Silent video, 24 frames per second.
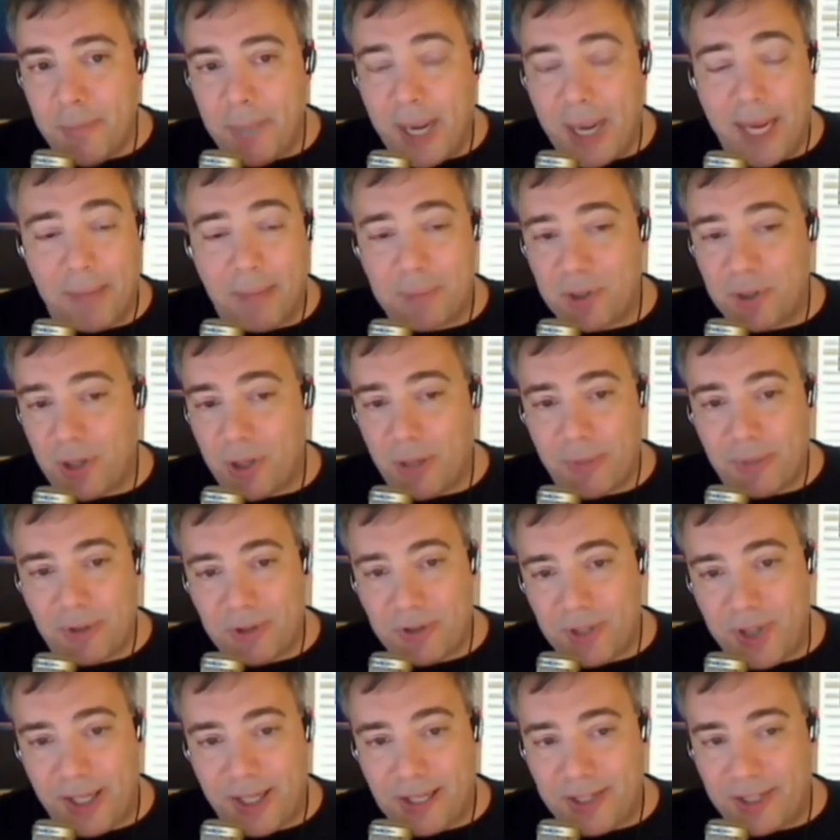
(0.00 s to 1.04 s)
maps
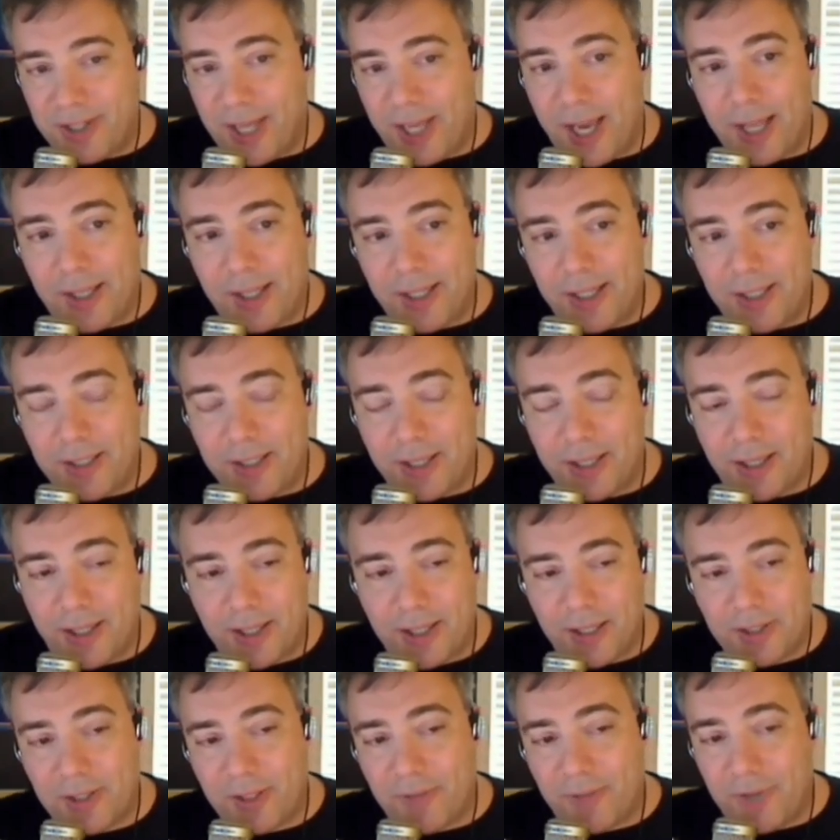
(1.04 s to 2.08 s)
almost exactly to
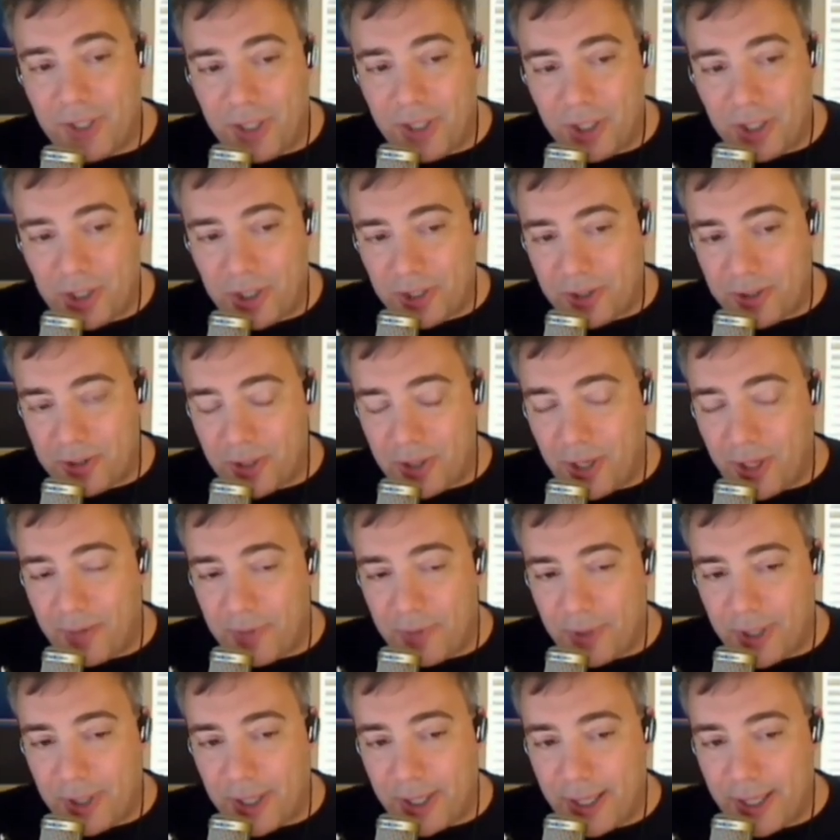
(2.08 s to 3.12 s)
the list of additional
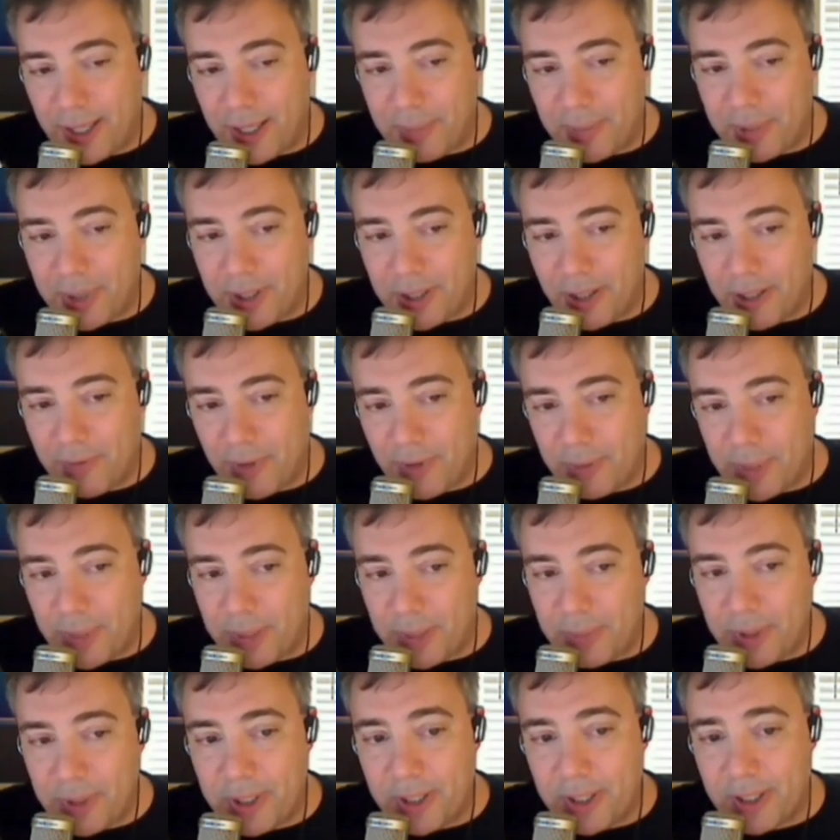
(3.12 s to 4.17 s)
software that I happen to cover in
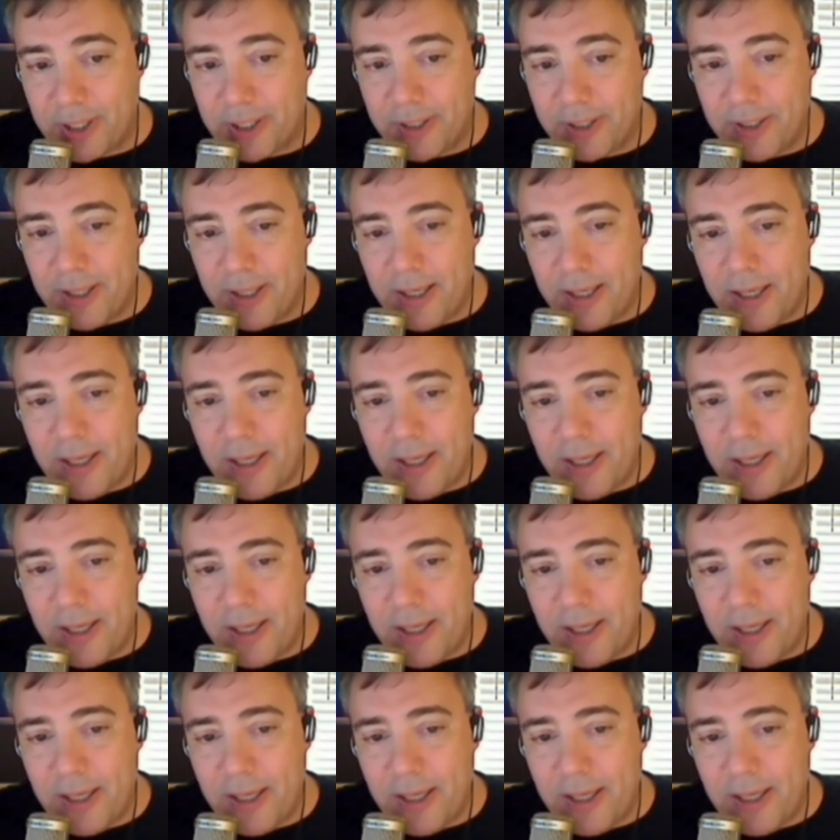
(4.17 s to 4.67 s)
my book.